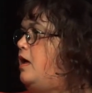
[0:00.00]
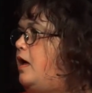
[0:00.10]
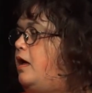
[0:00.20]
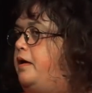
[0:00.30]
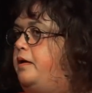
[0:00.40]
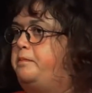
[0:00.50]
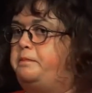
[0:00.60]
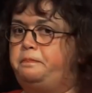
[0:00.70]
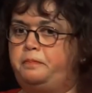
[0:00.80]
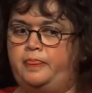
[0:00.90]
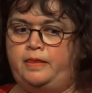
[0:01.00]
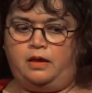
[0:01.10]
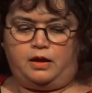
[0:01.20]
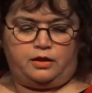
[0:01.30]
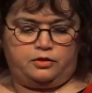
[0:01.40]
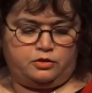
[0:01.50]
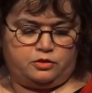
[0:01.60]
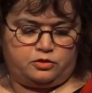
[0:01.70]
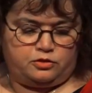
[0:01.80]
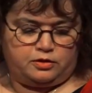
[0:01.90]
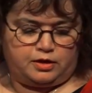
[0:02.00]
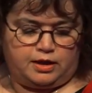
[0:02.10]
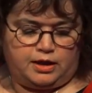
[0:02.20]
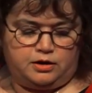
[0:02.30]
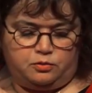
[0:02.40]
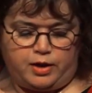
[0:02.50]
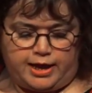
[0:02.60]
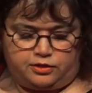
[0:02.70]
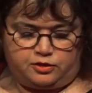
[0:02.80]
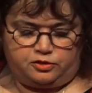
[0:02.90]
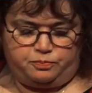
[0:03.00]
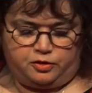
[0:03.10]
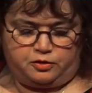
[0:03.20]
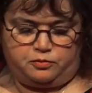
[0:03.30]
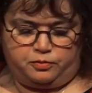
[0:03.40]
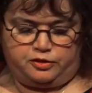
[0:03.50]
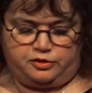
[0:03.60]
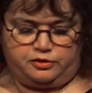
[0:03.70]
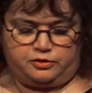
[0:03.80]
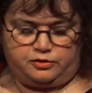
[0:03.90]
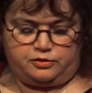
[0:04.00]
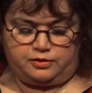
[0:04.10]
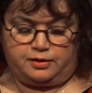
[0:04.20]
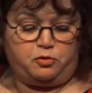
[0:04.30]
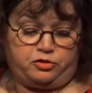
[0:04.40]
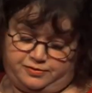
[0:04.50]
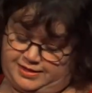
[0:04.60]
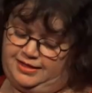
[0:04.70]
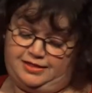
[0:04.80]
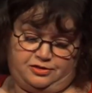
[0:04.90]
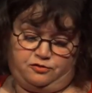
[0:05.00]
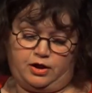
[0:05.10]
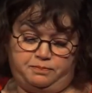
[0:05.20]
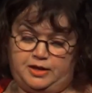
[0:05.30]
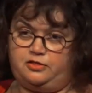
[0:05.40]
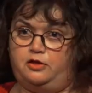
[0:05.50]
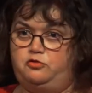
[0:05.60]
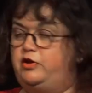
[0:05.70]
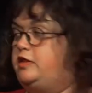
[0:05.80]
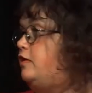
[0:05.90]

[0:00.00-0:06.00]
Um, and in a way, this book was, it was easy to write because I'd already